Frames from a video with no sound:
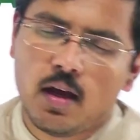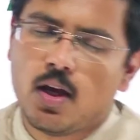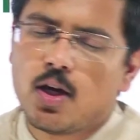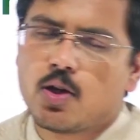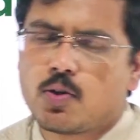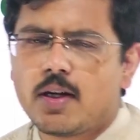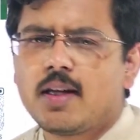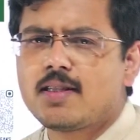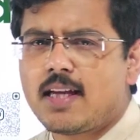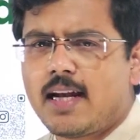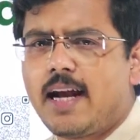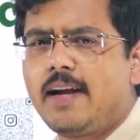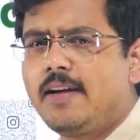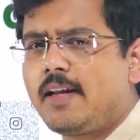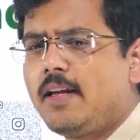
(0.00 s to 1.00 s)
So it is an
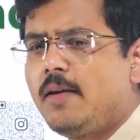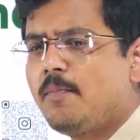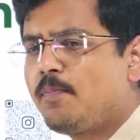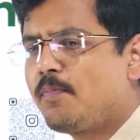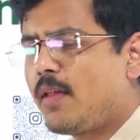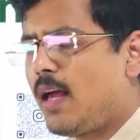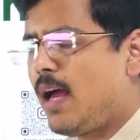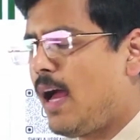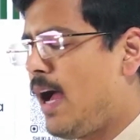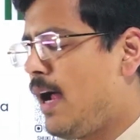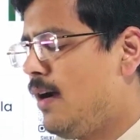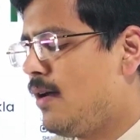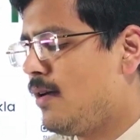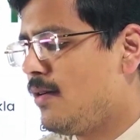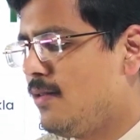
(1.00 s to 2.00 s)
entry,
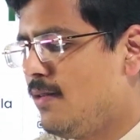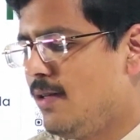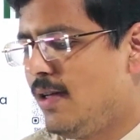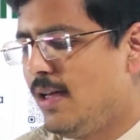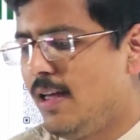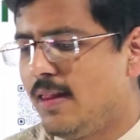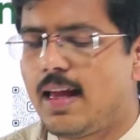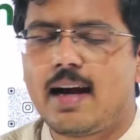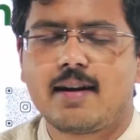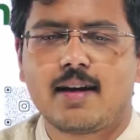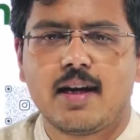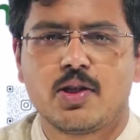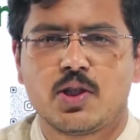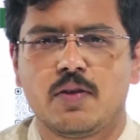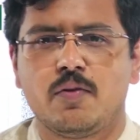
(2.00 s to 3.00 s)
and in that I
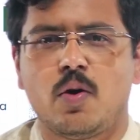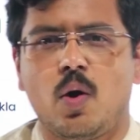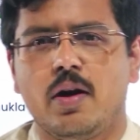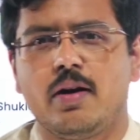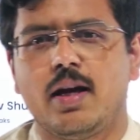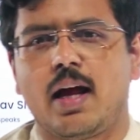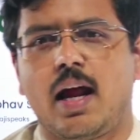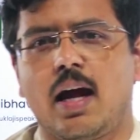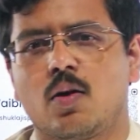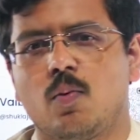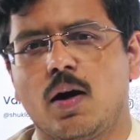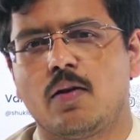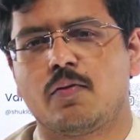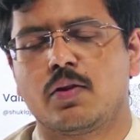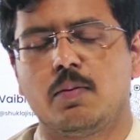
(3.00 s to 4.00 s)
achieved All India Rank
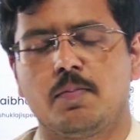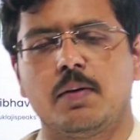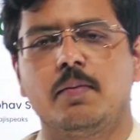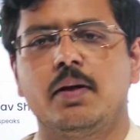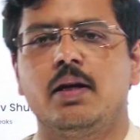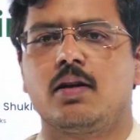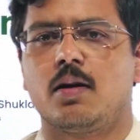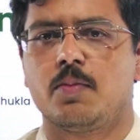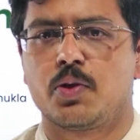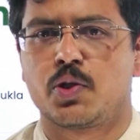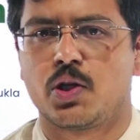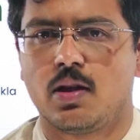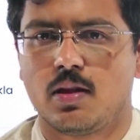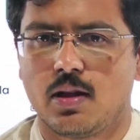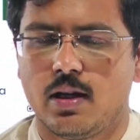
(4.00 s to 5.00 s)
1 for the permanent
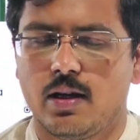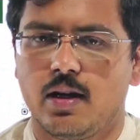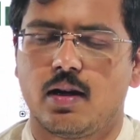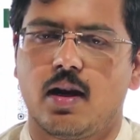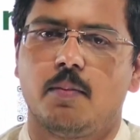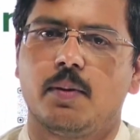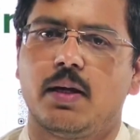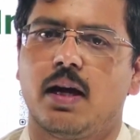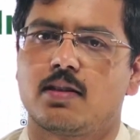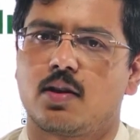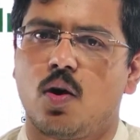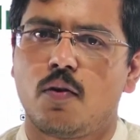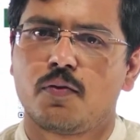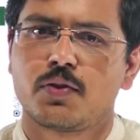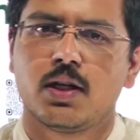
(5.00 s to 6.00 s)
commission in the Indian Army as an
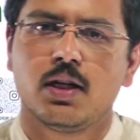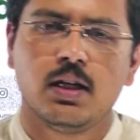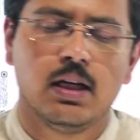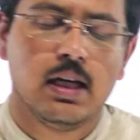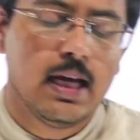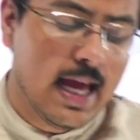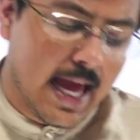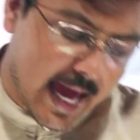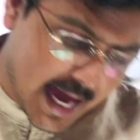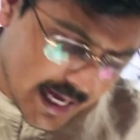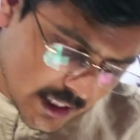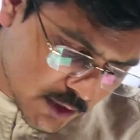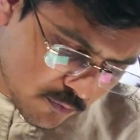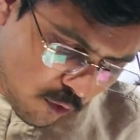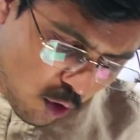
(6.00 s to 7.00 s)
officer.
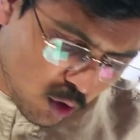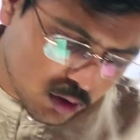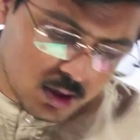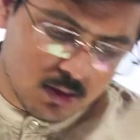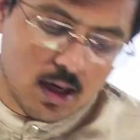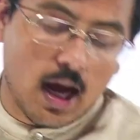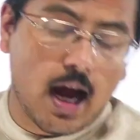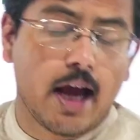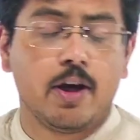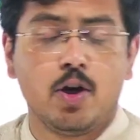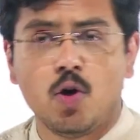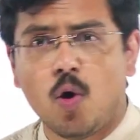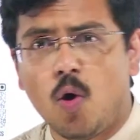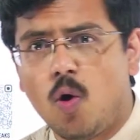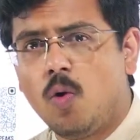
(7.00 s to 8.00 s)
Henceforth, I
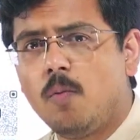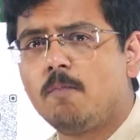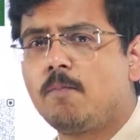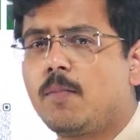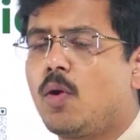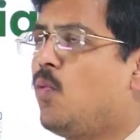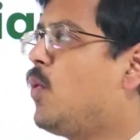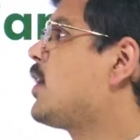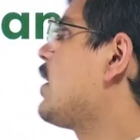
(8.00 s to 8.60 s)
know what